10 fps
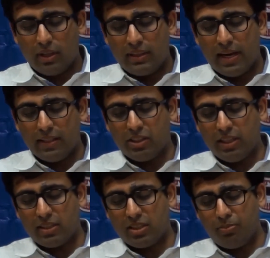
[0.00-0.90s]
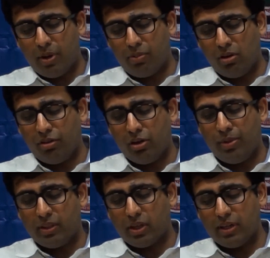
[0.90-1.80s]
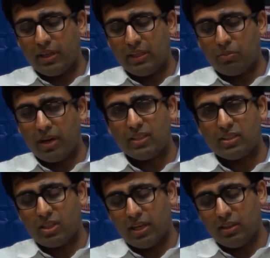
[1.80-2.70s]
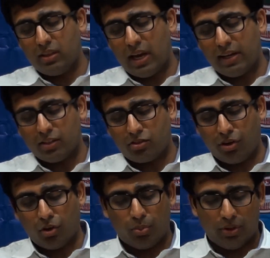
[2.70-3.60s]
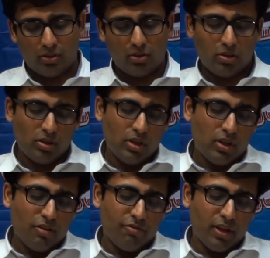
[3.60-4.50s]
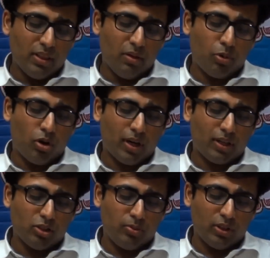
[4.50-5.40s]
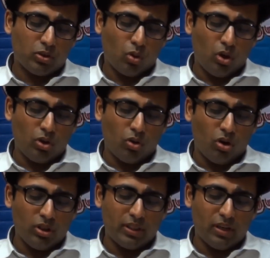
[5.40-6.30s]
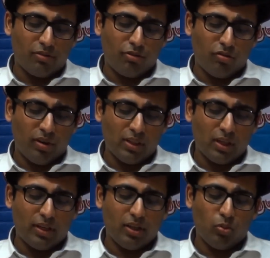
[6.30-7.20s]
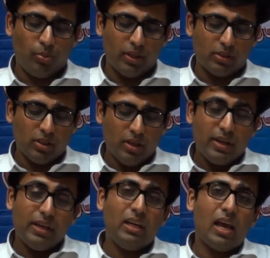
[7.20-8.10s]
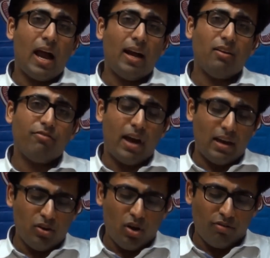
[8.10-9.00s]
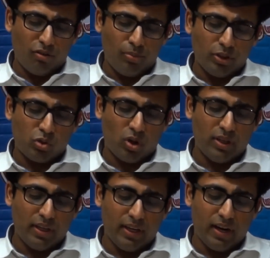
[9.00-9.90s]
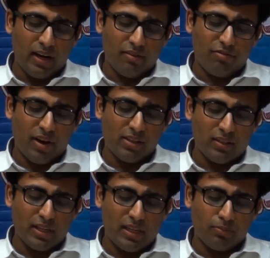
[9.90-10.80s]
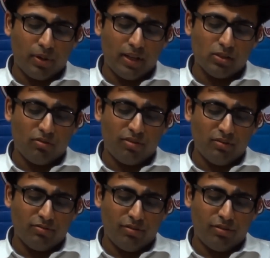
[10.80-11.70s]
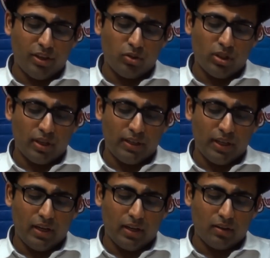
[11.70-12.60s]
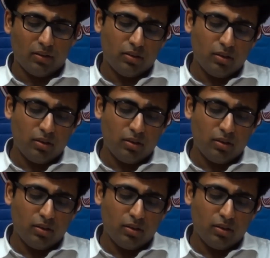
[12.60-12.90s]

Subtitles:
Net GST payable will be 13 minus 10, that is 3 rupees. When the product is being sold to wholesaler for 130 rupees, he'll add a value of rupees 20 and final selling price of 150 to the retailer.